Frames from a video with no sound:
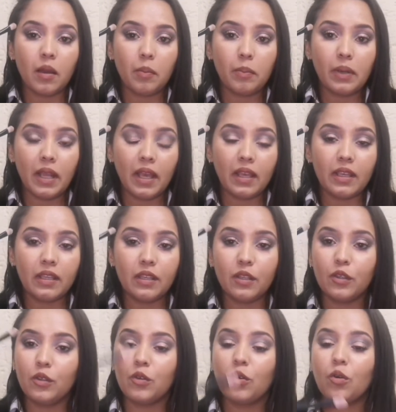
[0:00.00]

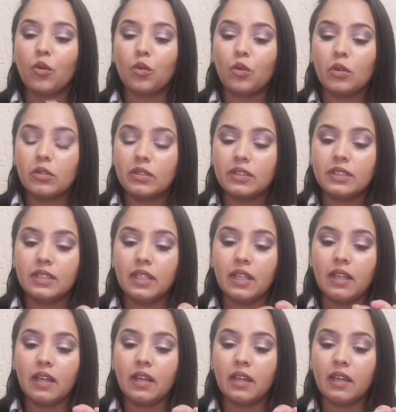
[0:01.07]
applying your
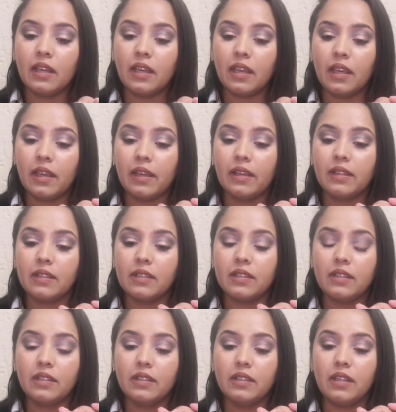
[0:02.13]
concealer, and
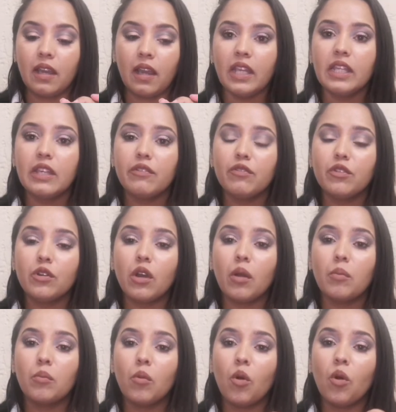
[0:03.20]
it gives you
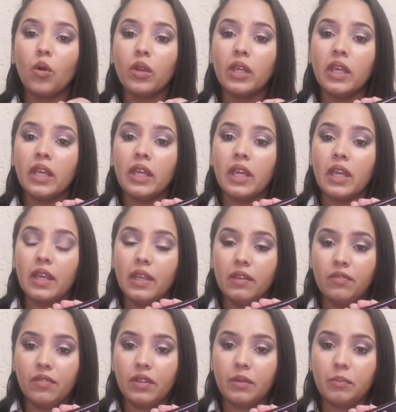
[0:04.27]
a more
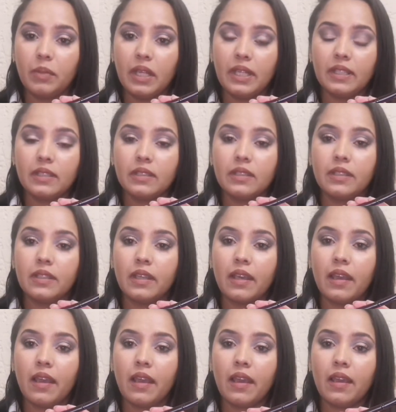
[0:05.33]
even blend
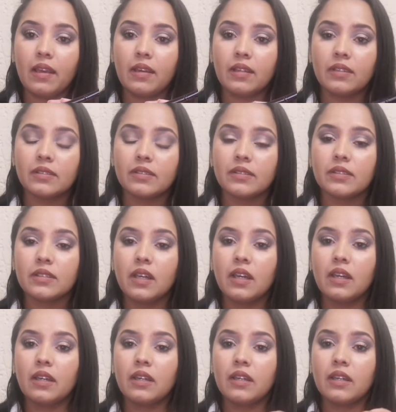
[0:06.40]
as
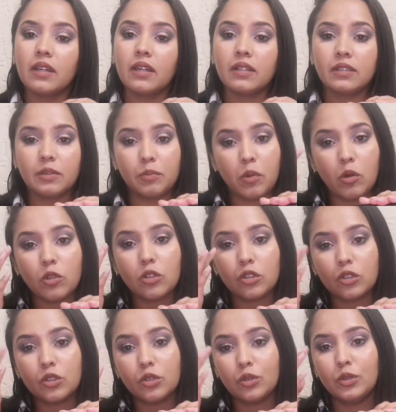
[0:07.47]

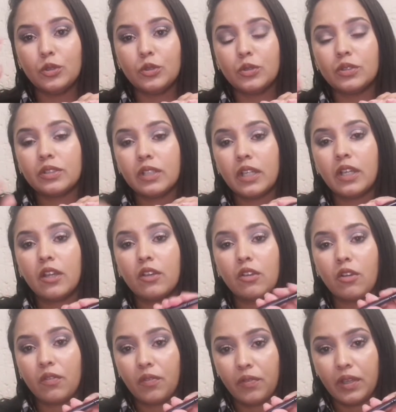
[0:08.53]
opposed to using
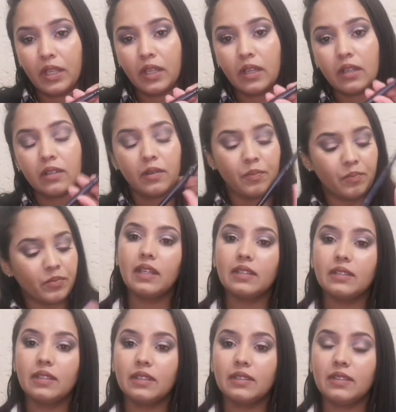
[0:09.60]
your finger. And
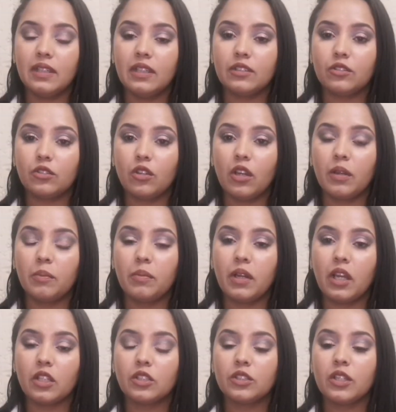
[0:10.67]
then this is not a
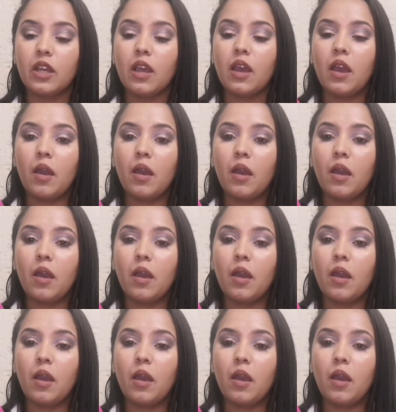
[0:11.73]
brush